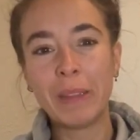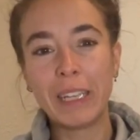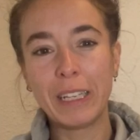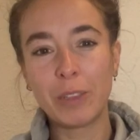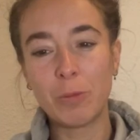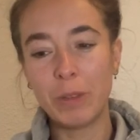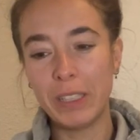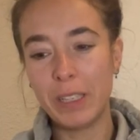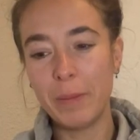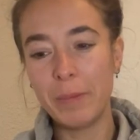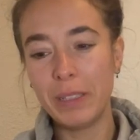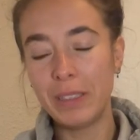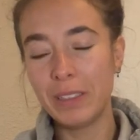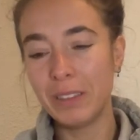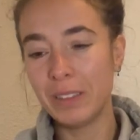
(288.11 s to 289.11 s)
Like, when I'm
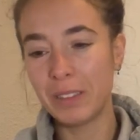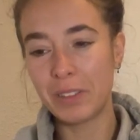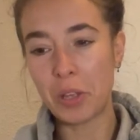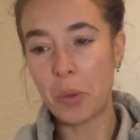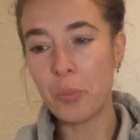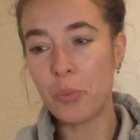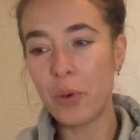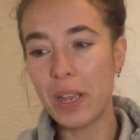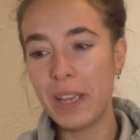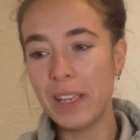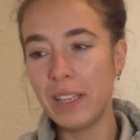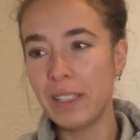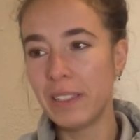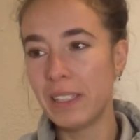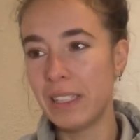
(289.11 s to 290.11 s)
in the
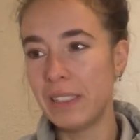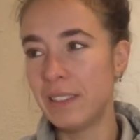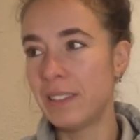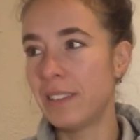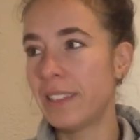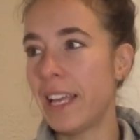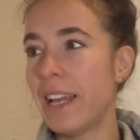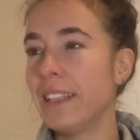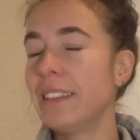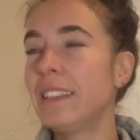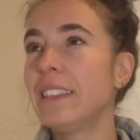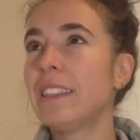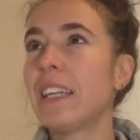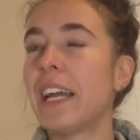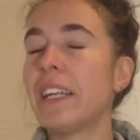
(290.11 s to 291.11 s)
subway and
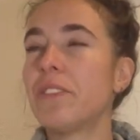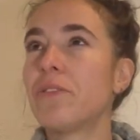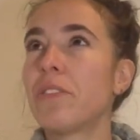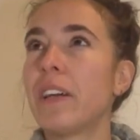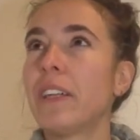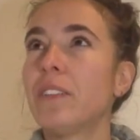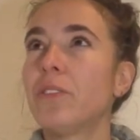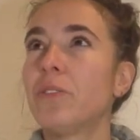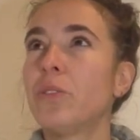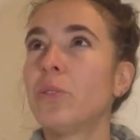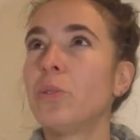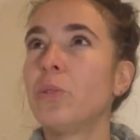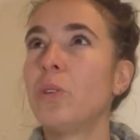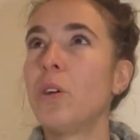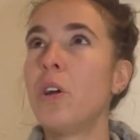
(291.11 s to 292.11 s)
standing, I try to,
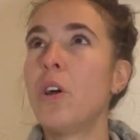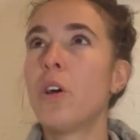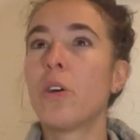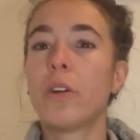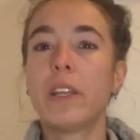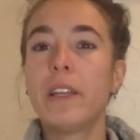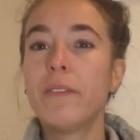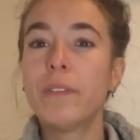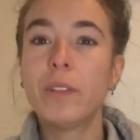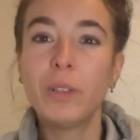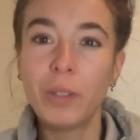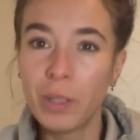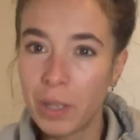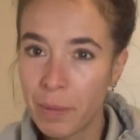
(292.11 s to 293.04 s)
or even